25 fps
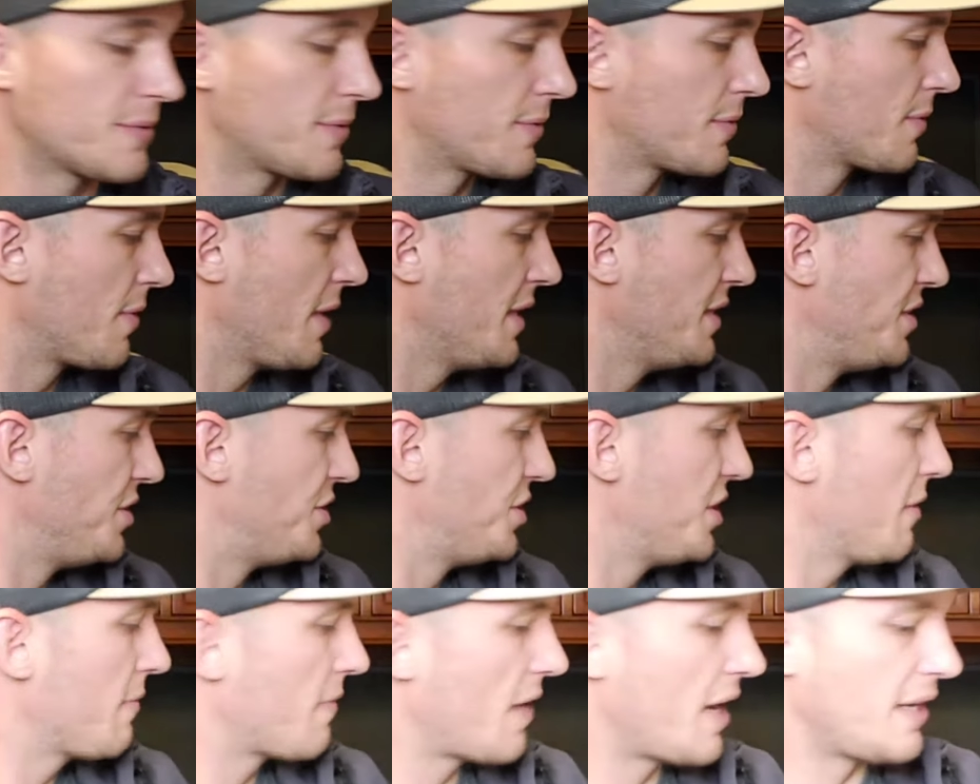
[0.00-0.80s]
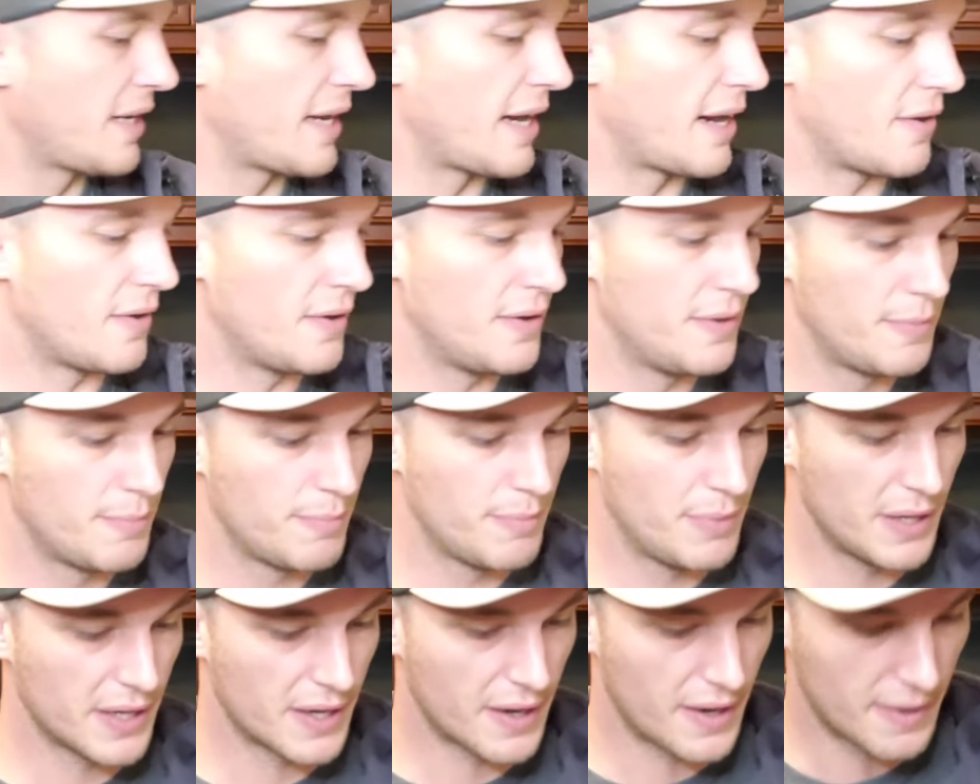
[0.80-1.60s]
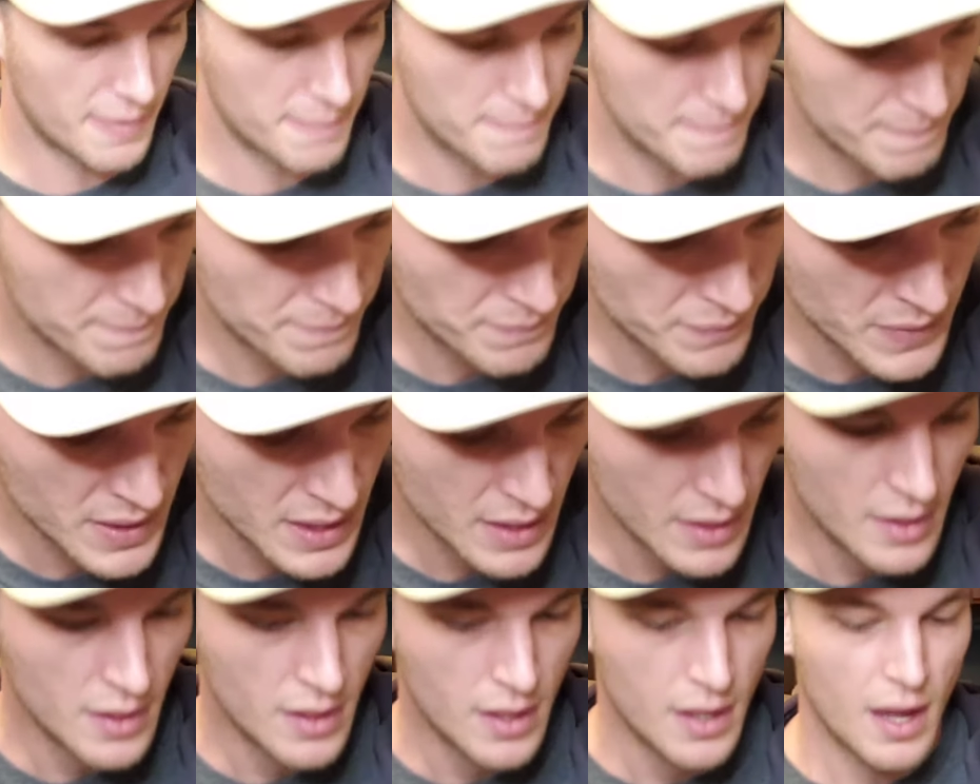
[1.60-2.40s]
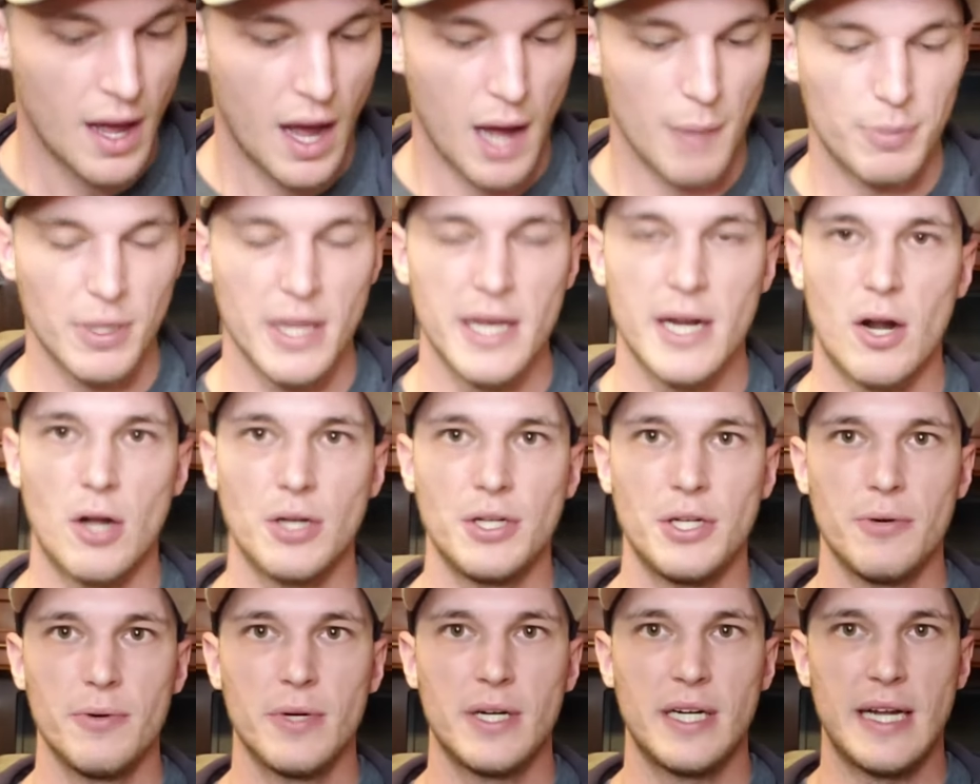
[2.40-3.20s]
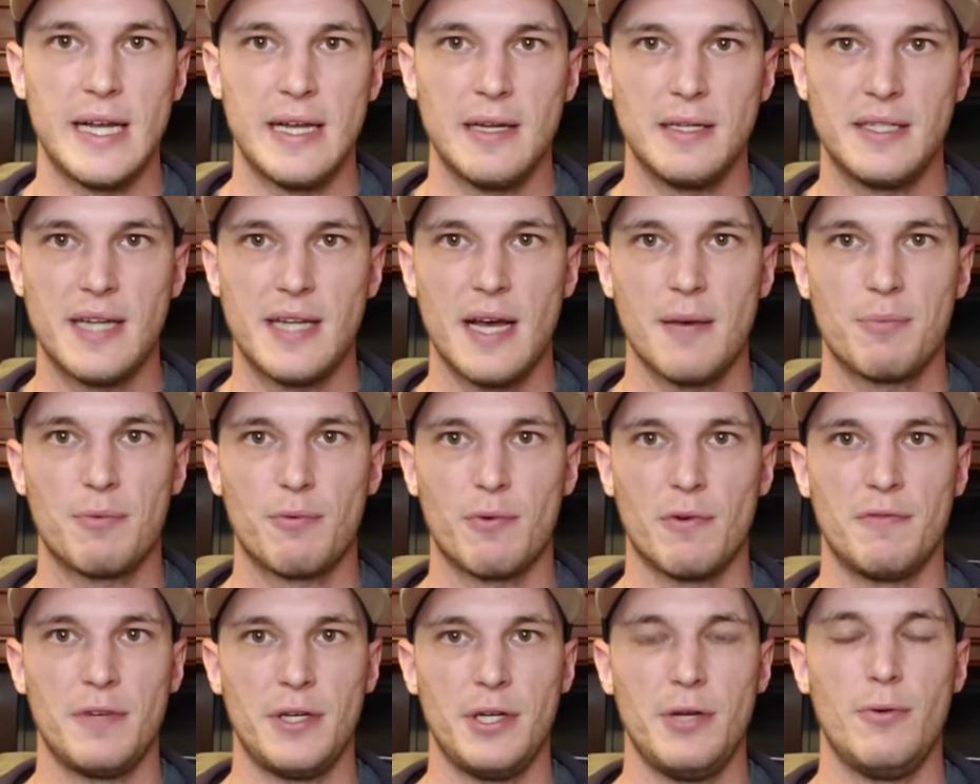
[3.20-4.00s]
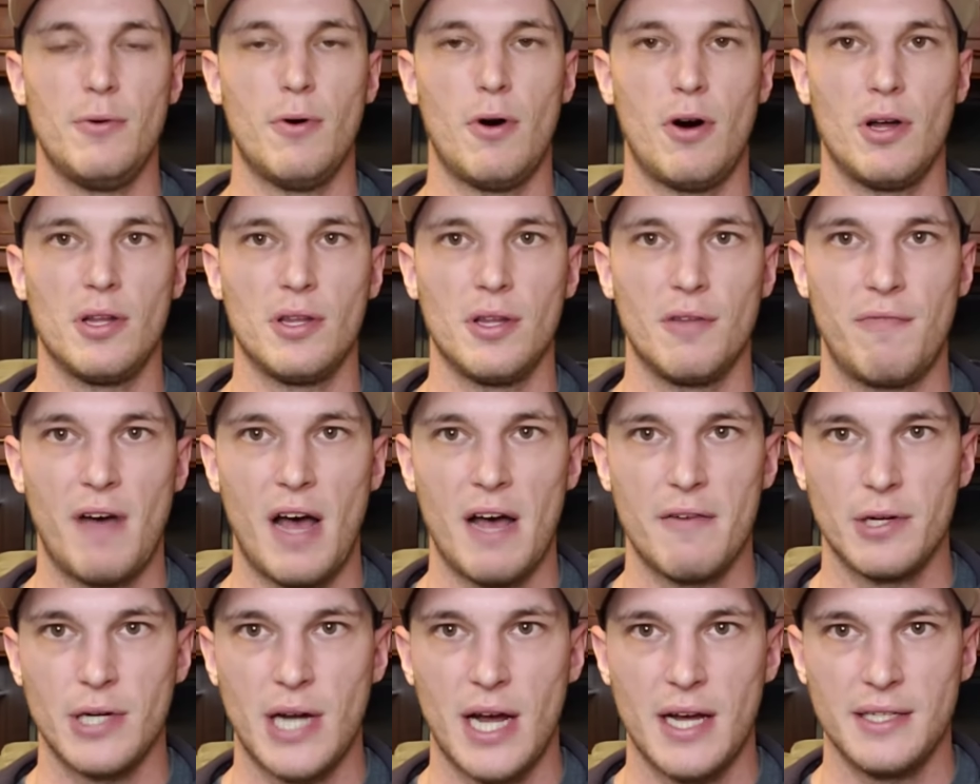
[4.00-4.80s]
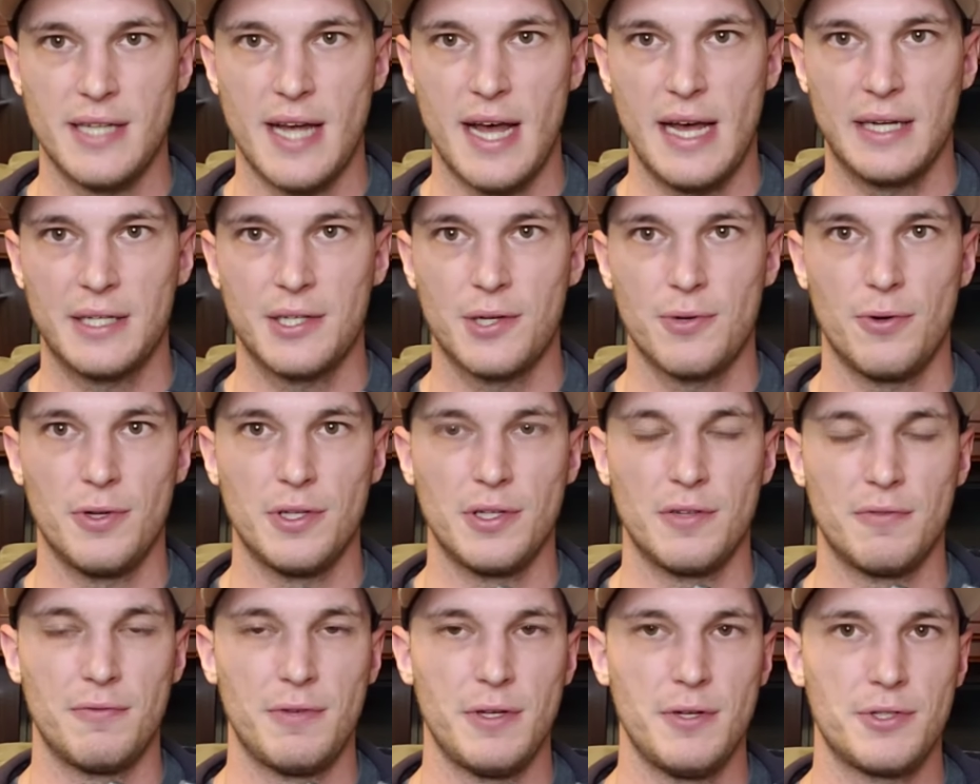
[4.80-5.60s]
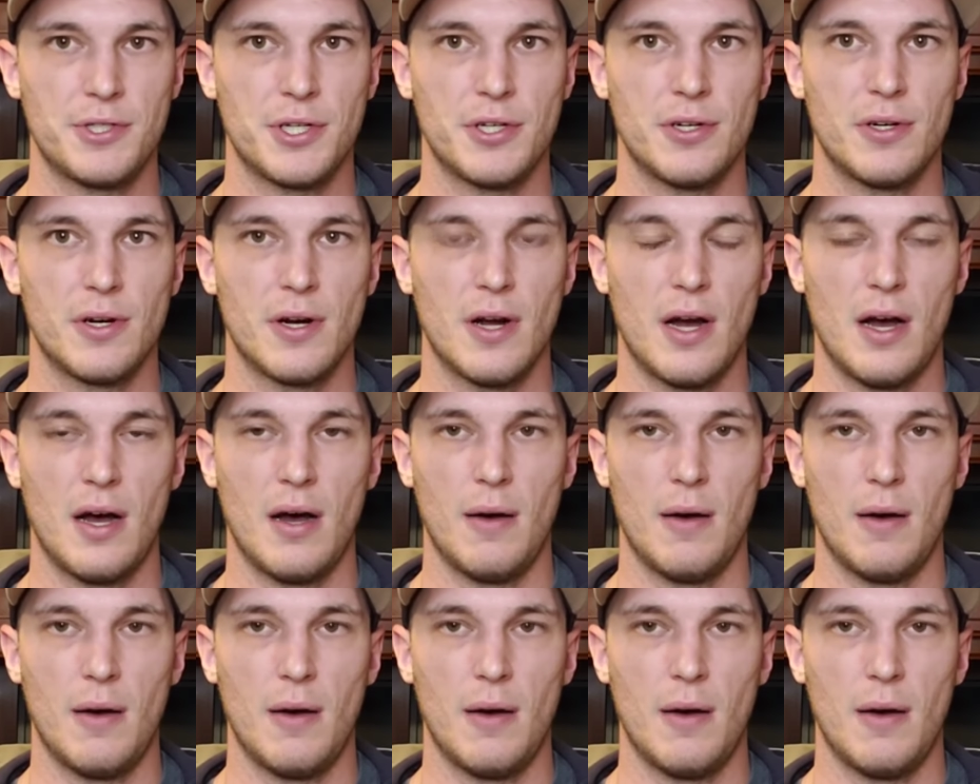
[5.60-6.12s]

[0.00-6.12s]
Crazy shit right now. But I plan on doing an in-depth review on the 509 Tactical in the future.